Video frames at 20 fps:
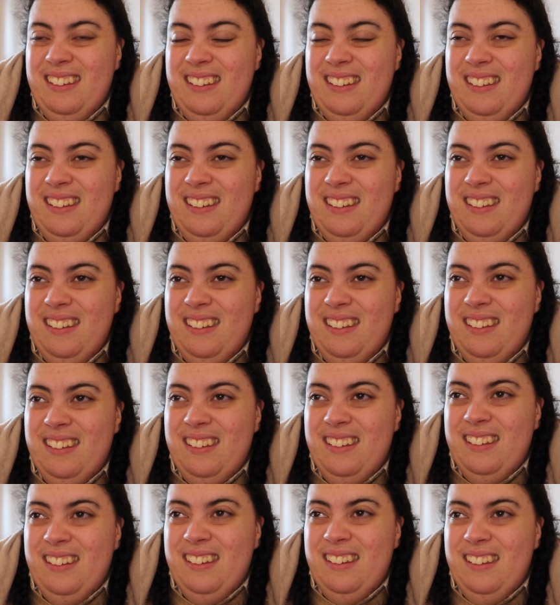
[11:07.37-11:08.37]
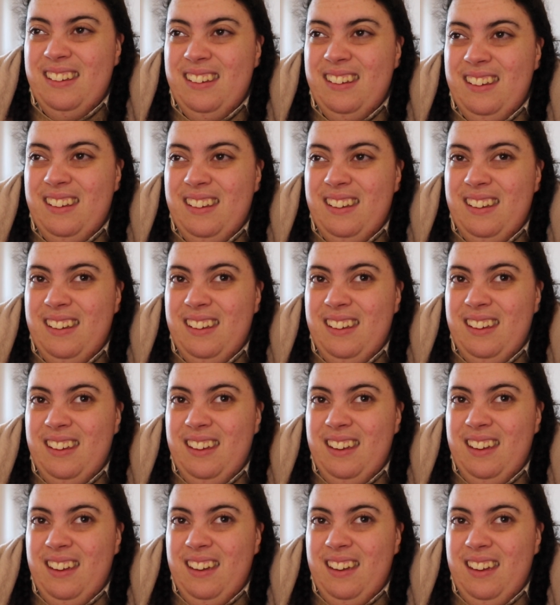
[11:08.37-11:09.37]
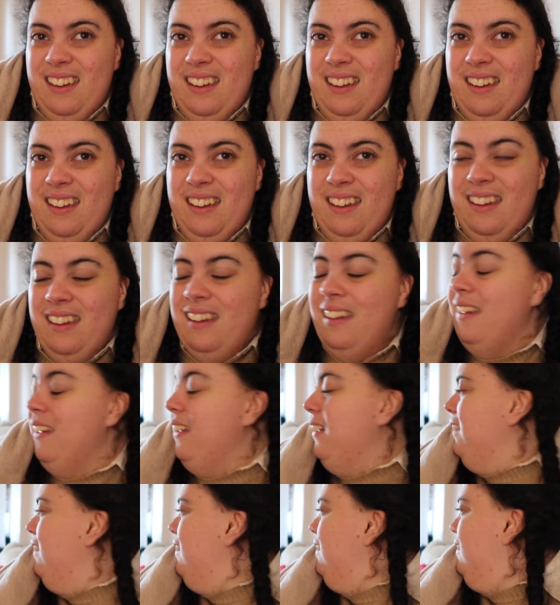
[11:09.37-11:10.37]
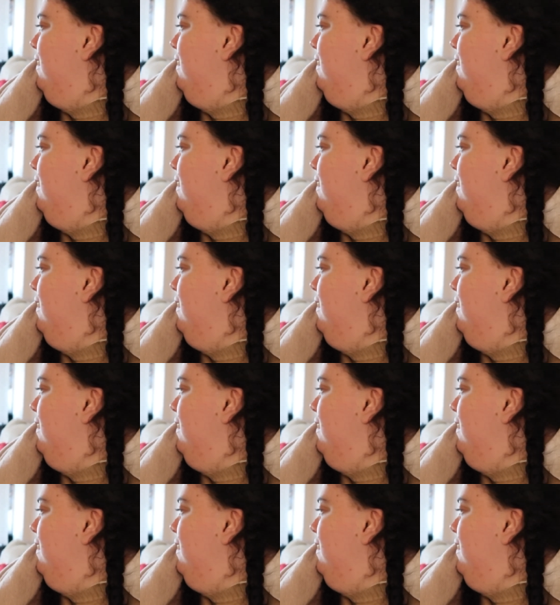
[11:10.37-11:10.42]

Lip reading: [no speech]